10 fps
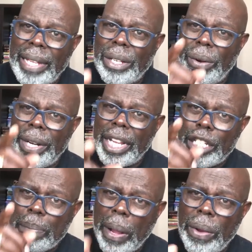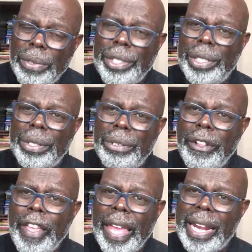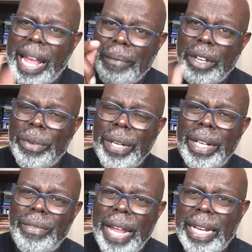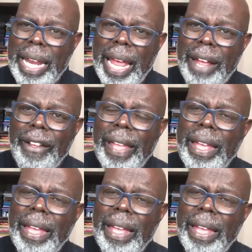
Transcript: going to expose you, and I'm doing it right now.